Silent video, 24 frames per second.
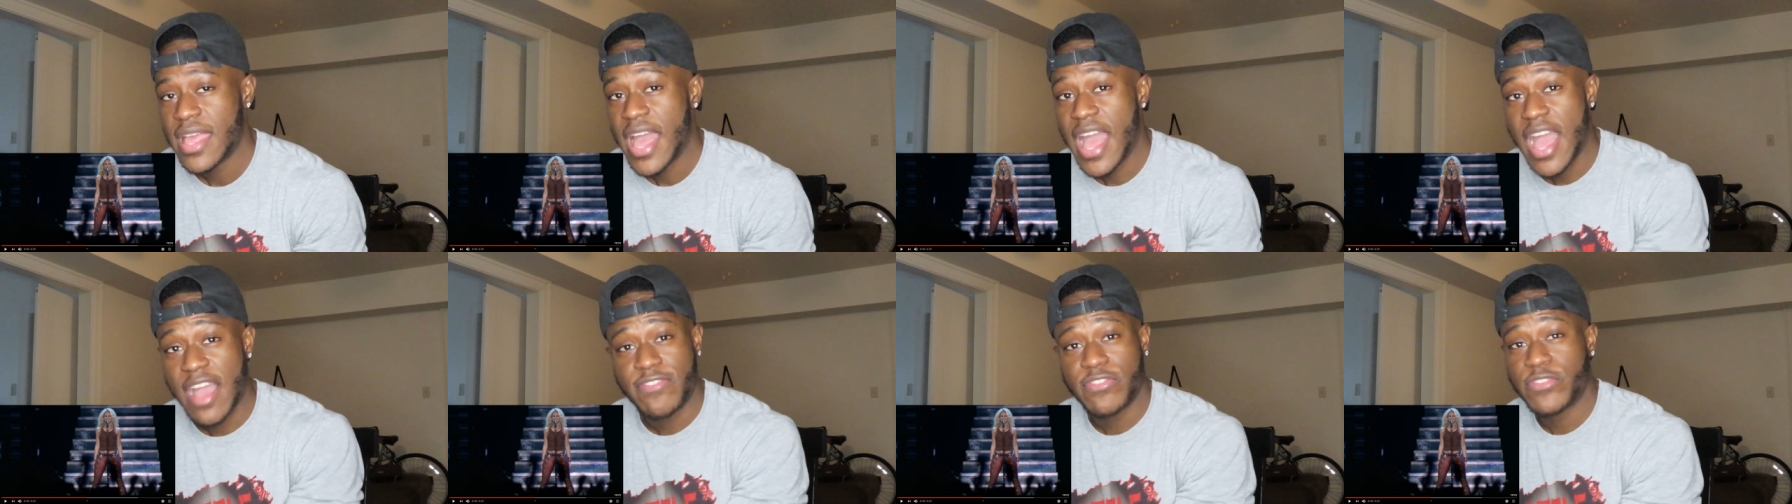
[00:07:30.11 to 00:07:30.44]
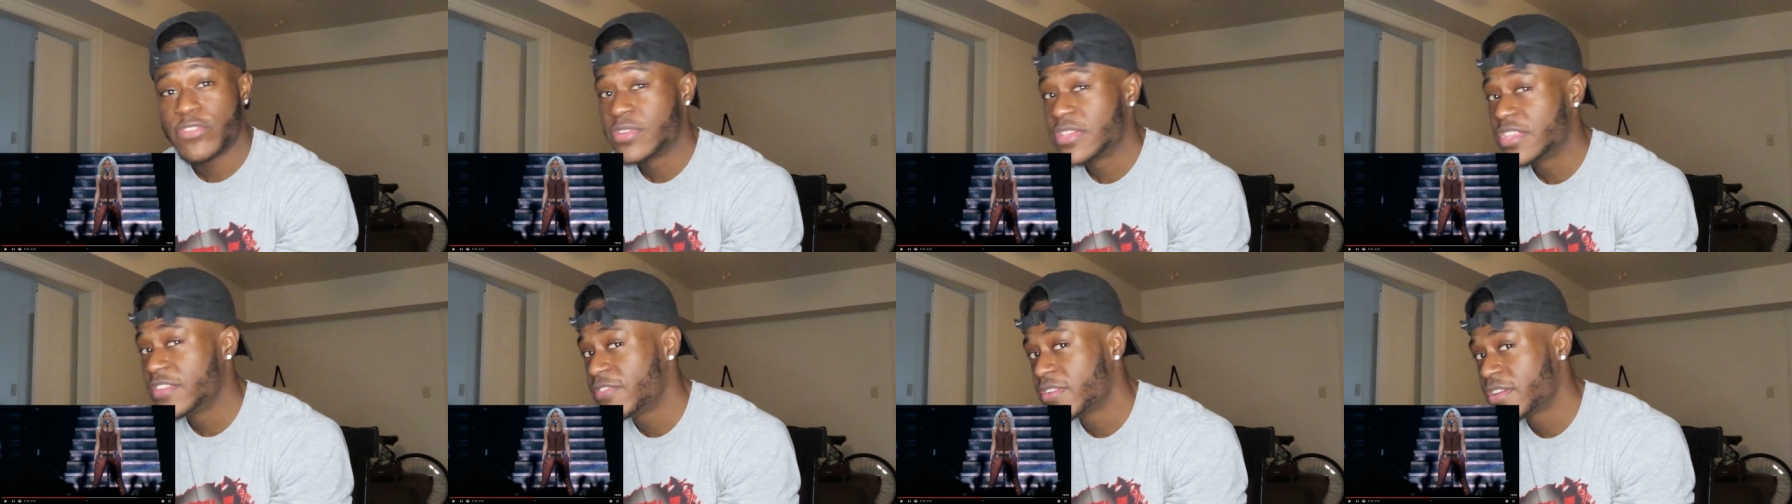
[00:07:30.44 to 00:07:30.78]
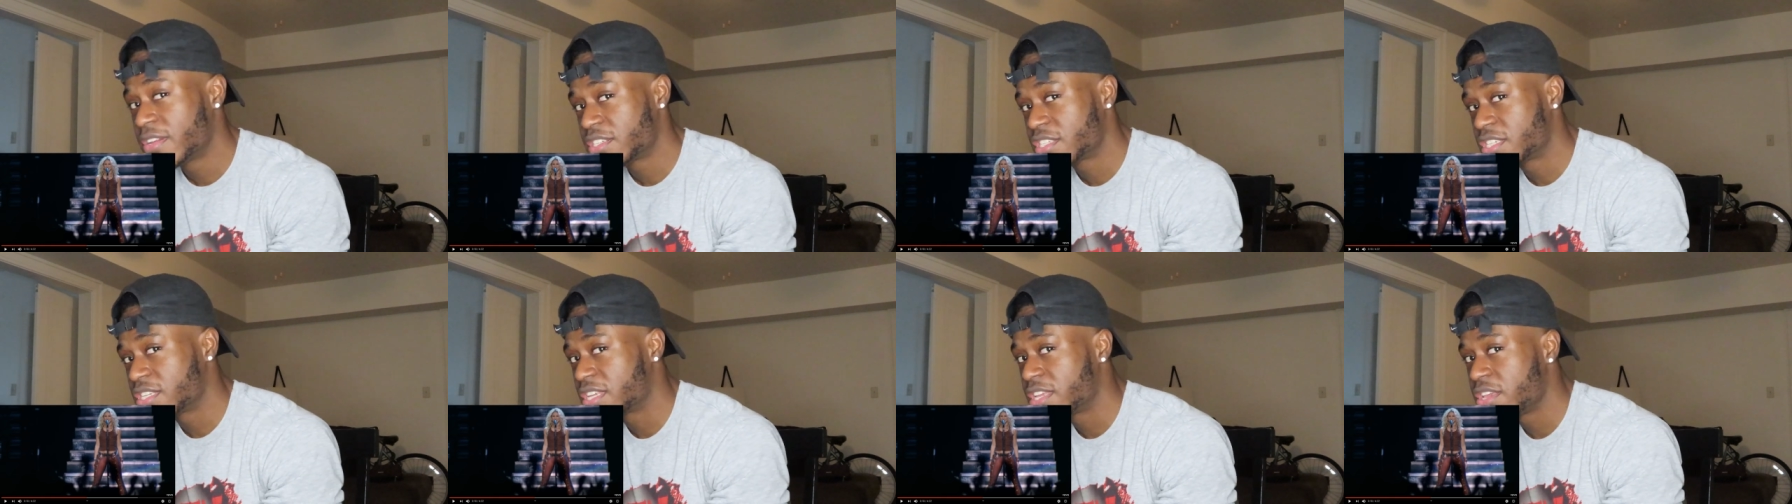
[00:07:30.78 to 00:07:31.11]
after leaving
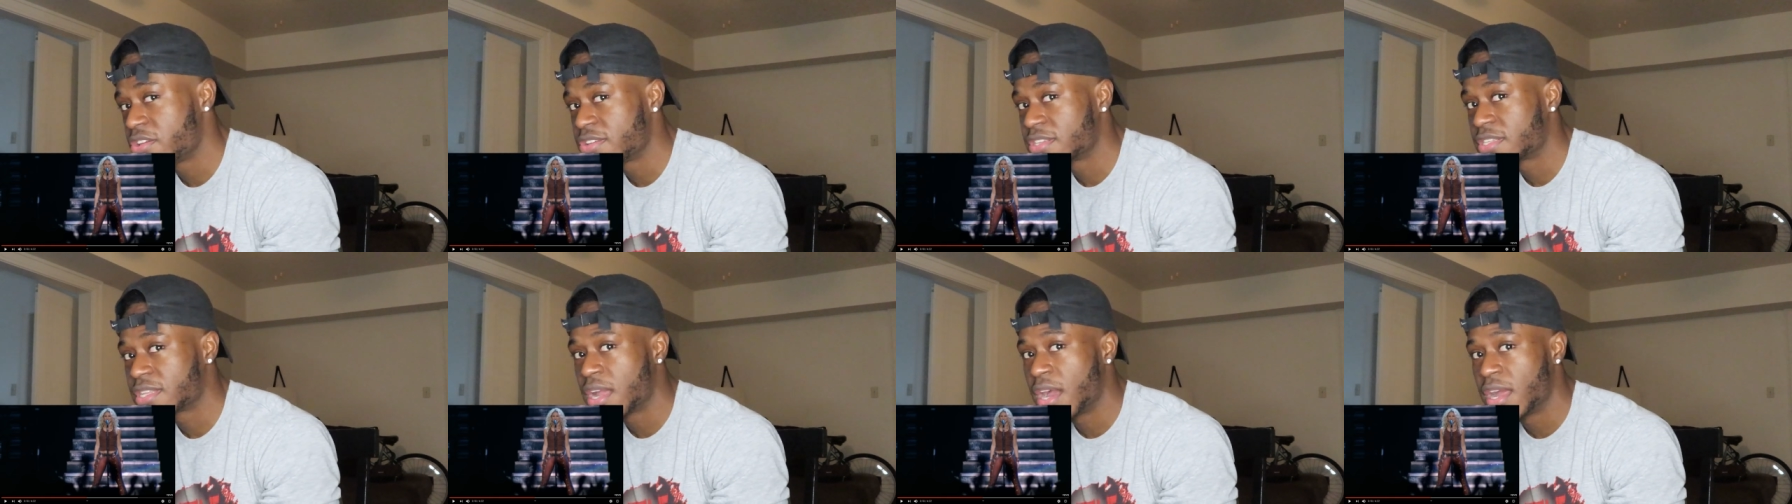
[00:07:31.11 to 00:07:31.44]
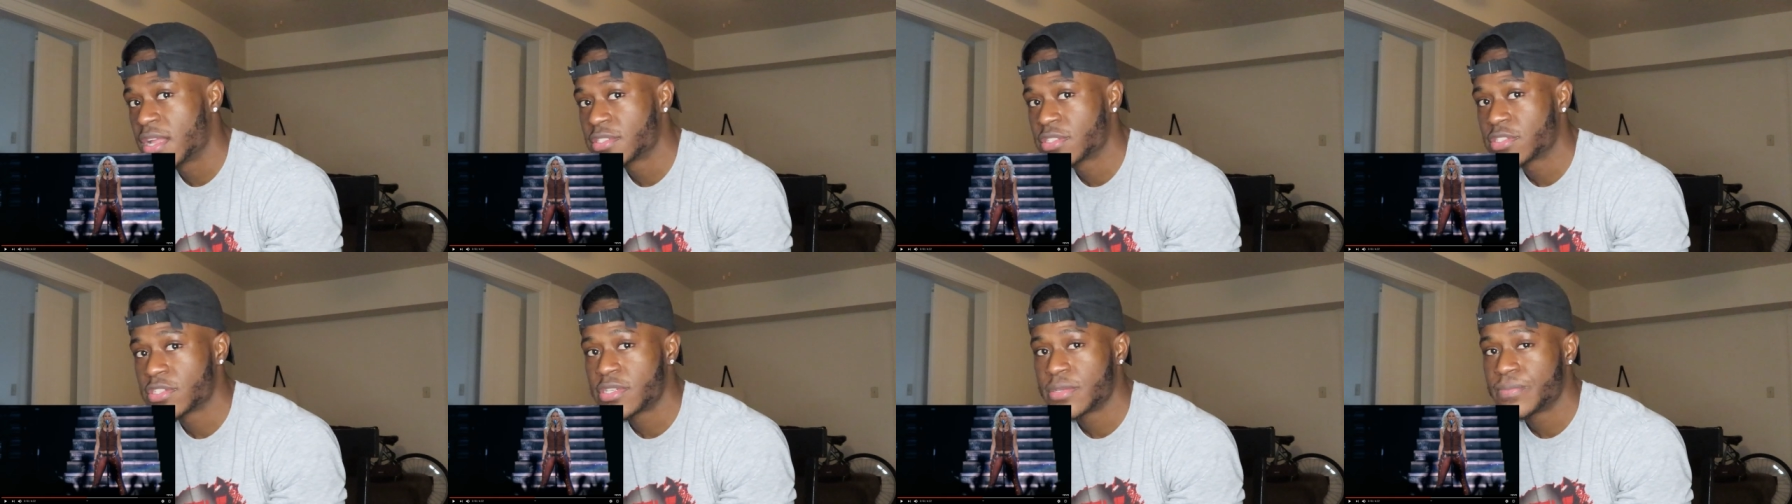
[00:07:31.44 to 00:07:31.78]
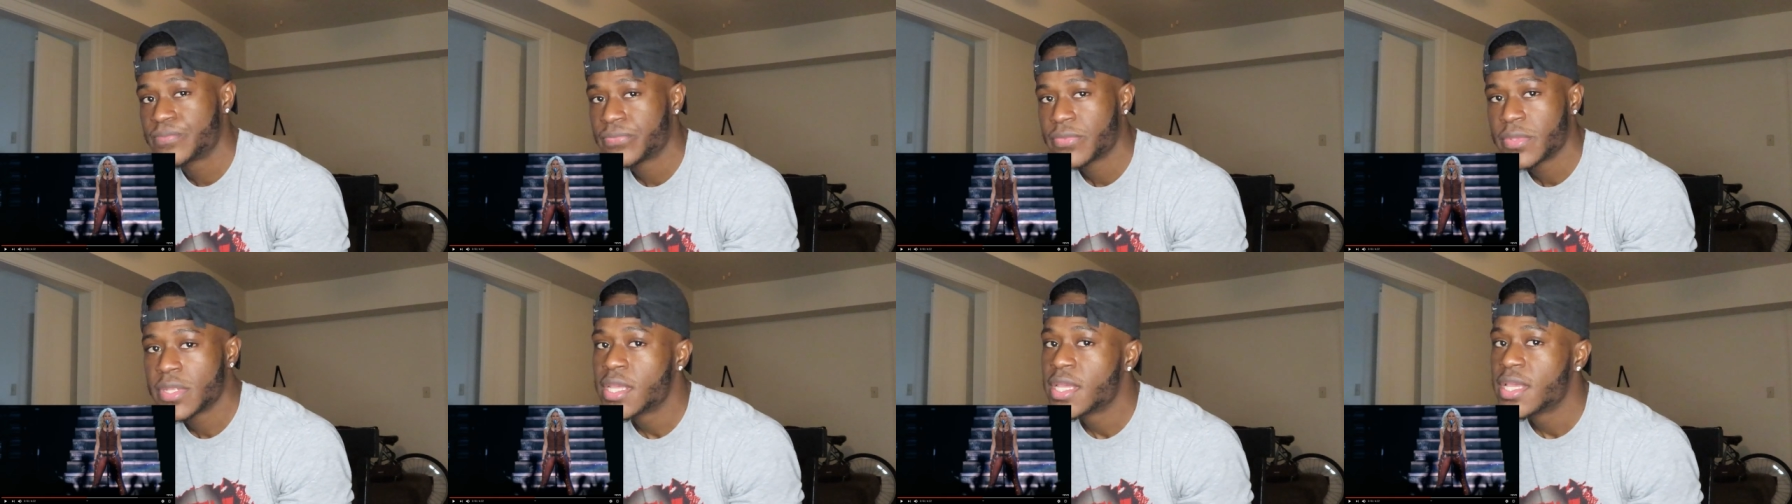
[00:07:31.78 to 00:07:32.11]
the Shakira's
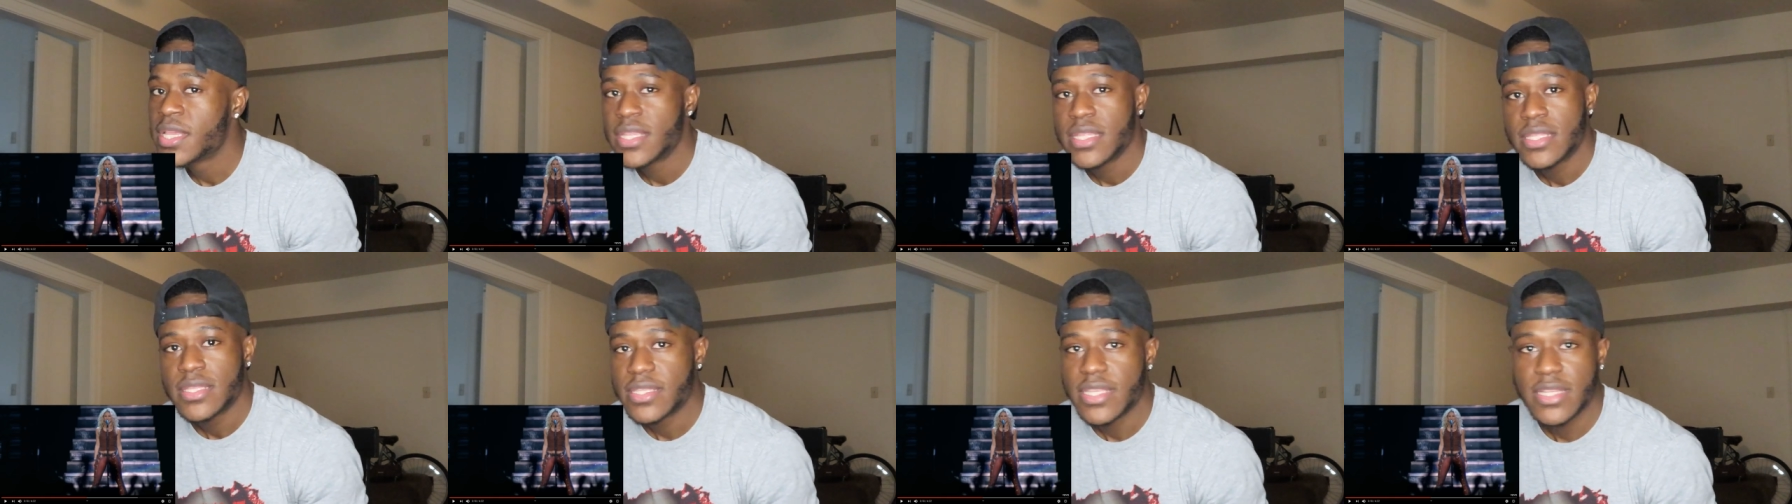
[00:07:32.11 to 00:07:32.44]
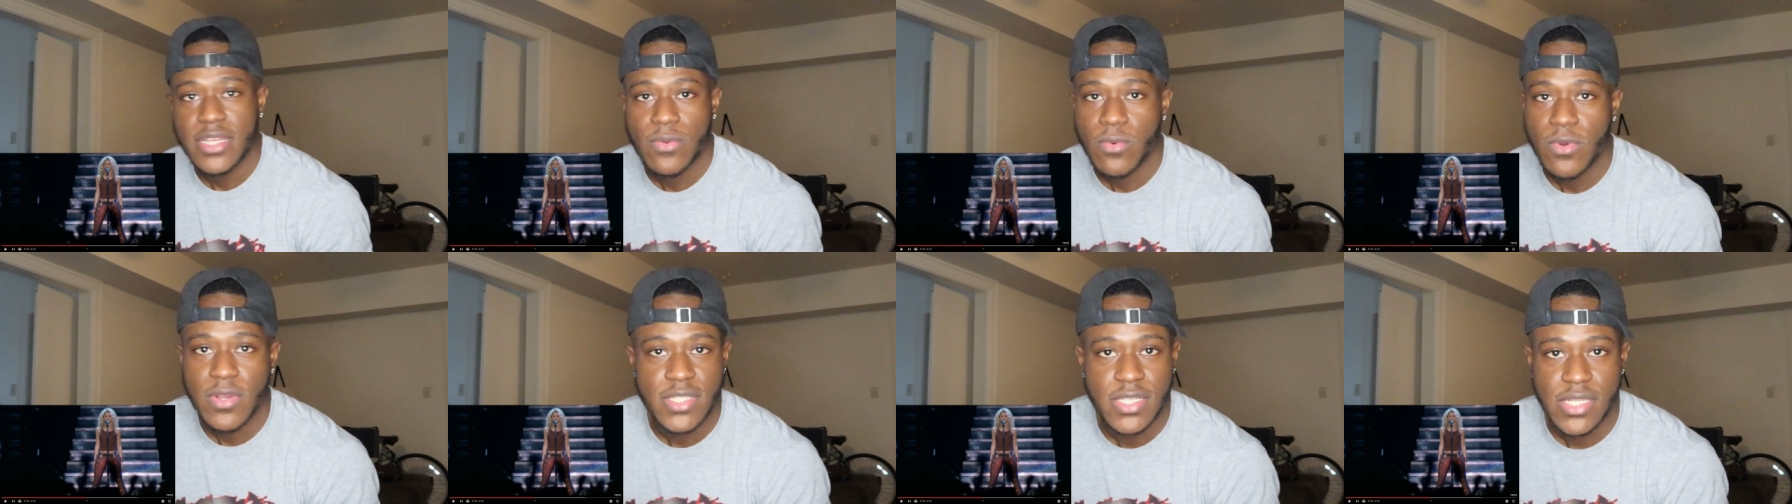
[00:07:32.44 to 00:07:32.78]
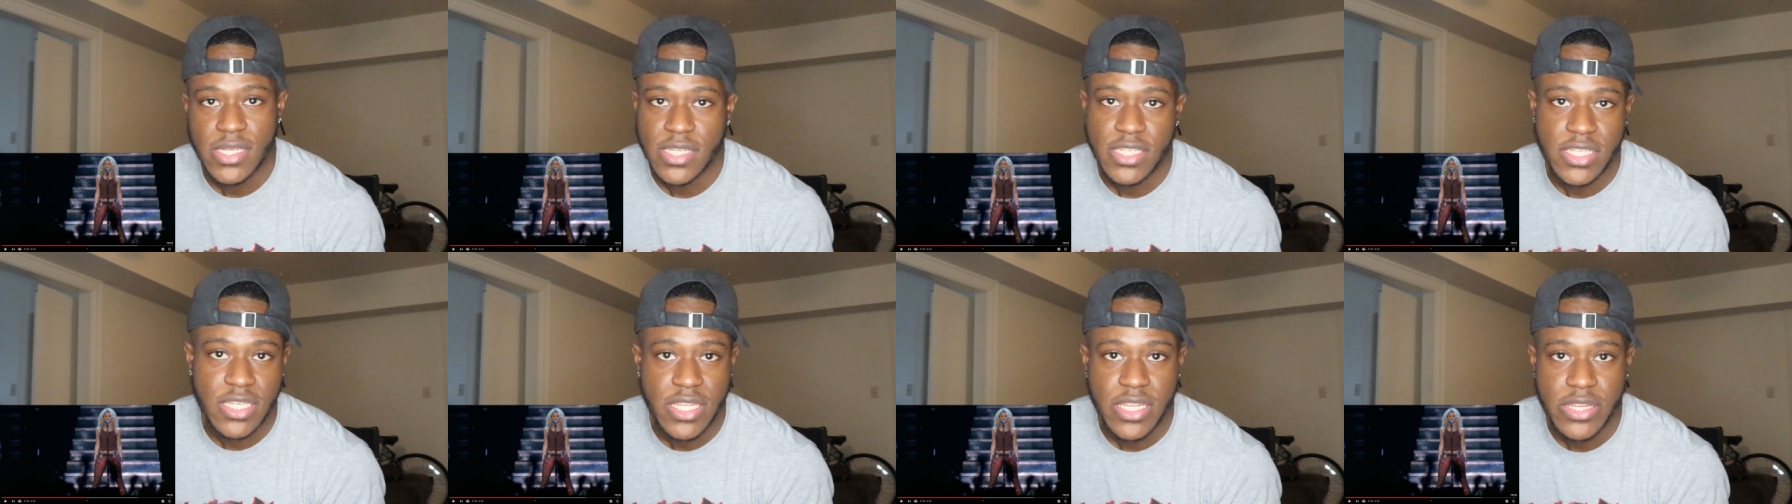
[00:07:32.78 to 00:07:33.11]
concert, then it
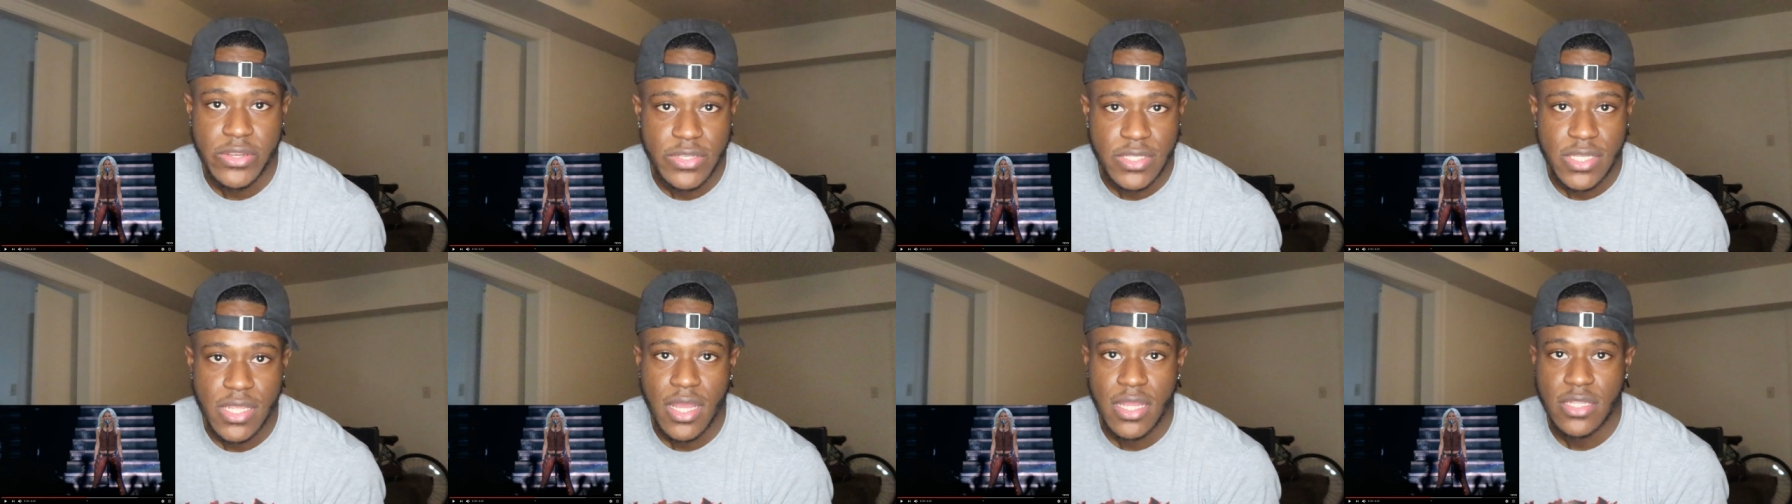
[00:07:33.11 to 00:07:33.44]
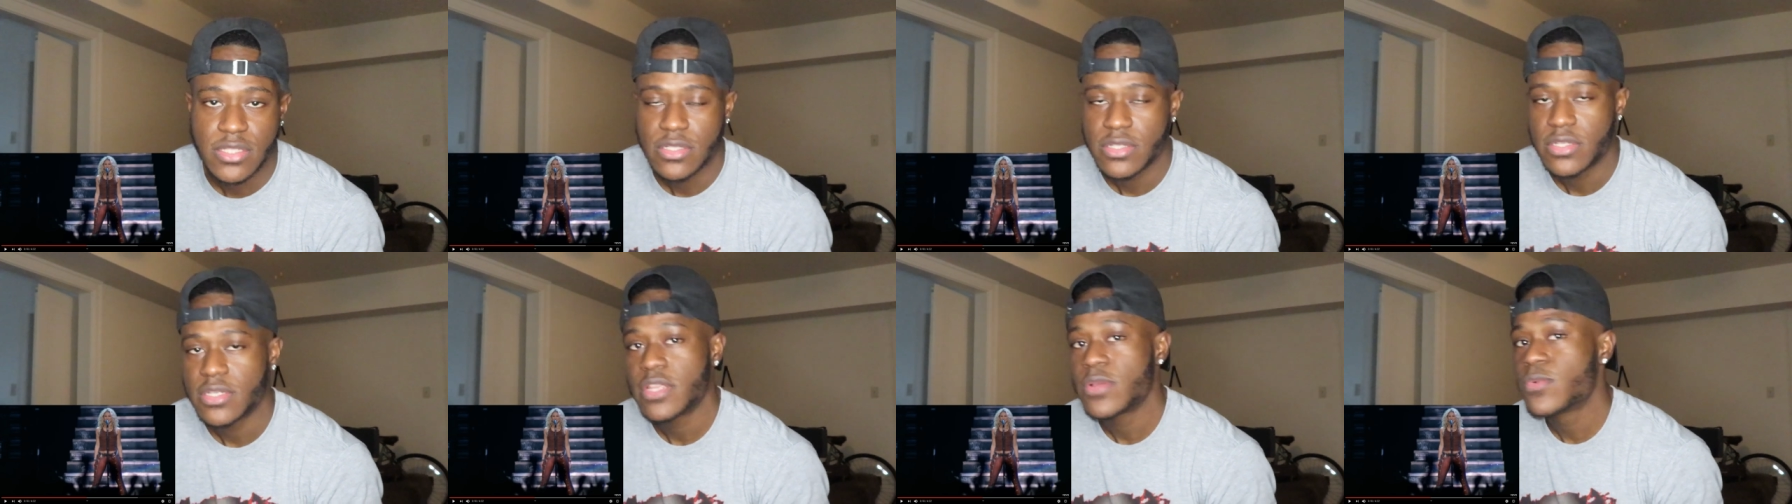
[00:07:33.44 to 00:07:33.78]
wasn't a Shakira's concert.